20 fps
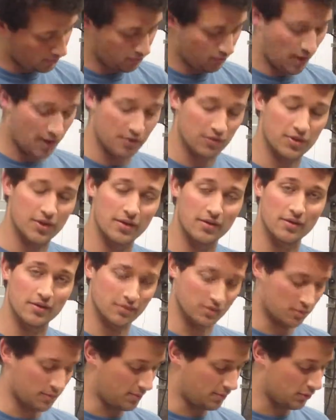rather than a
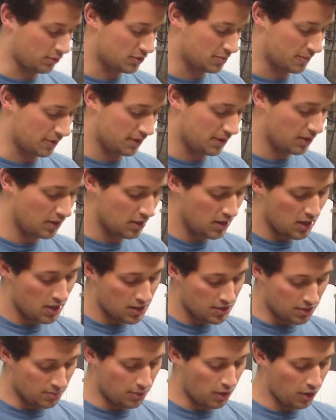little bit more speed.
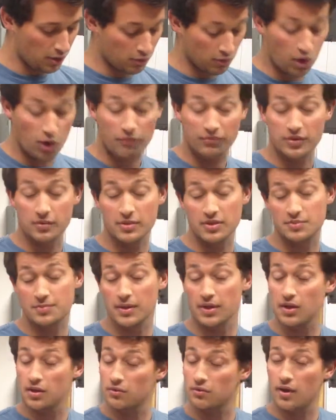The bar will hopefully be
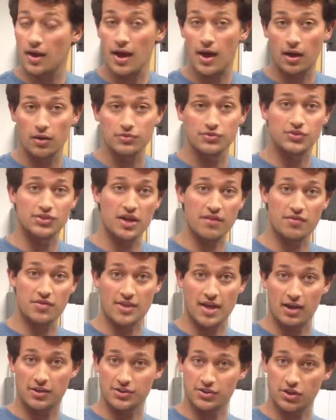spinning around
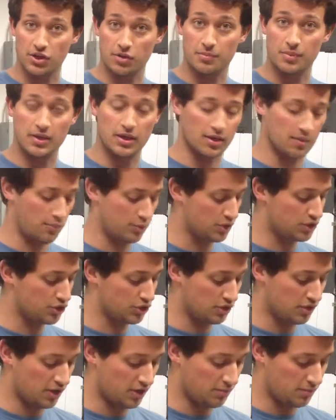7,000 RPM, which
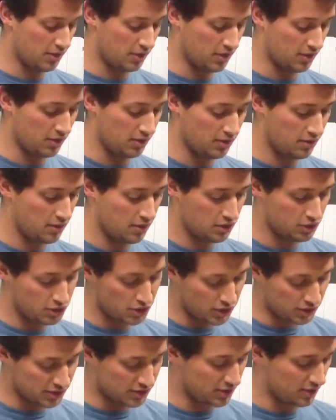should give me
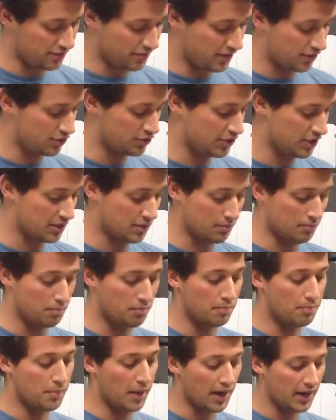just enough energy to
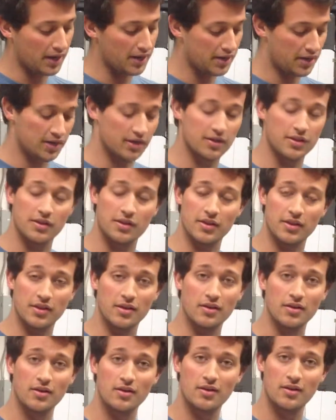bite into
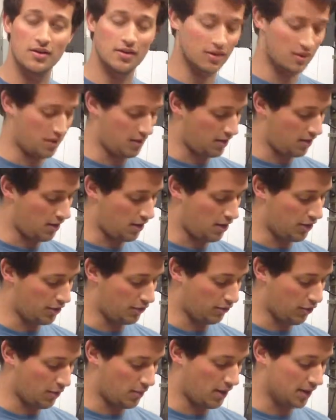the
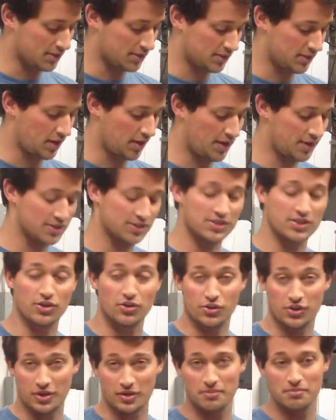other robots and not
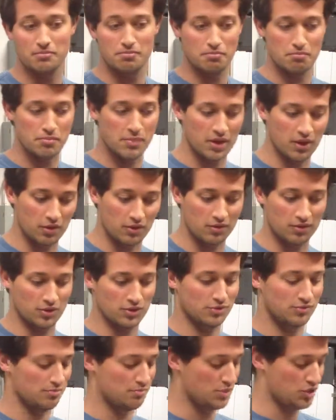necessarily mill or
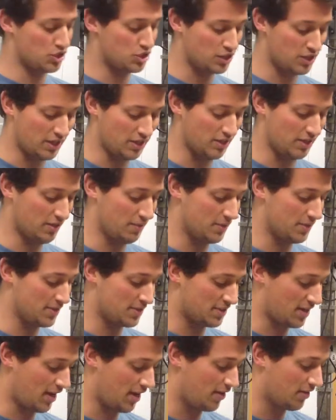machine them
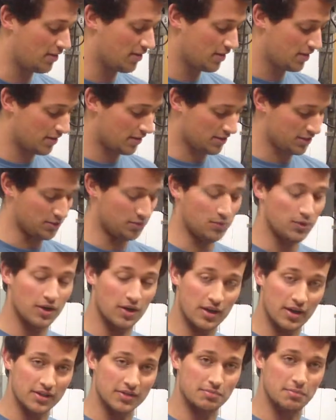instead, because you want a
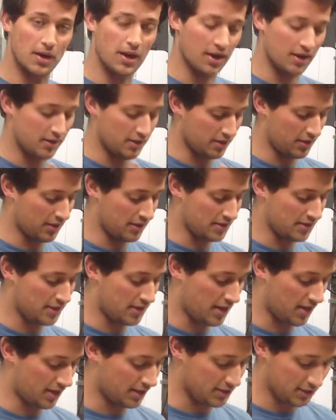nice bite and a nice
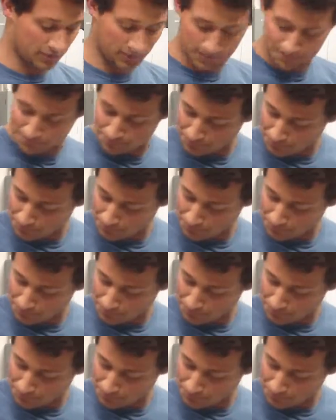kick to them.